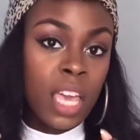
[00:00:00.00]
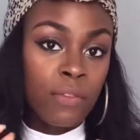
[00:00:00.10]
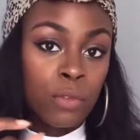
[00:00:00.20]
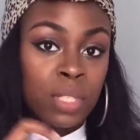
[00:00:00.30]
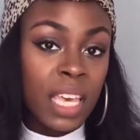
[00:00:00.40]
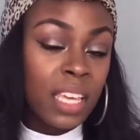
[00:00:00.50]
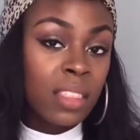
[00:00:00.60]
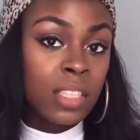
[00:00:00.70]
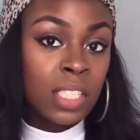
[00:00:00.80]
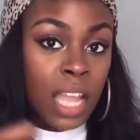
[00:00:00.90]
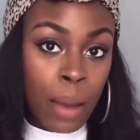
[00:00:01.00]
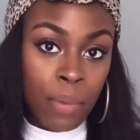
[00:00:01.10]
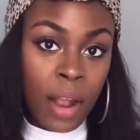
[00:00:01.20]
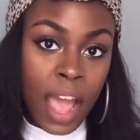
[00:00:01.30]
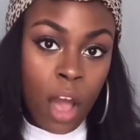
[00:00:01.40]
If you take the
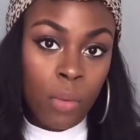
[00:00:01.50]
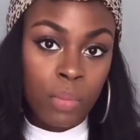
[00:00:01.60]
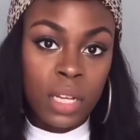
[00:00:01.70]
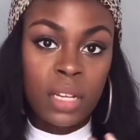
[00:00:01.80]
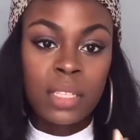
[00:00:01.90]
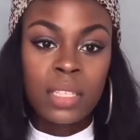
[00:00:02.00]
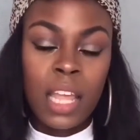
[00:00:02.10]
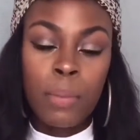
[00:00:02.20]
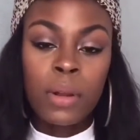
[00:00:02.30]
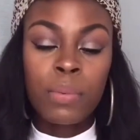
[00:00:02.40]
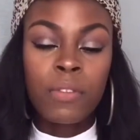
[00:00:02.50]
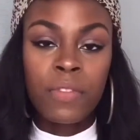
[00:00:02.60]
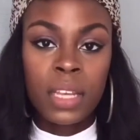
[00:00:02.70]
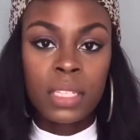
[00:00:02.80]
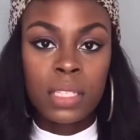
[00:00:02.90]
stopper out, because the stopper
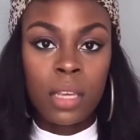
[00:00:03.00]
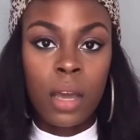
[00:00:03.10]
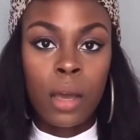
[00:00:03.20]
prevents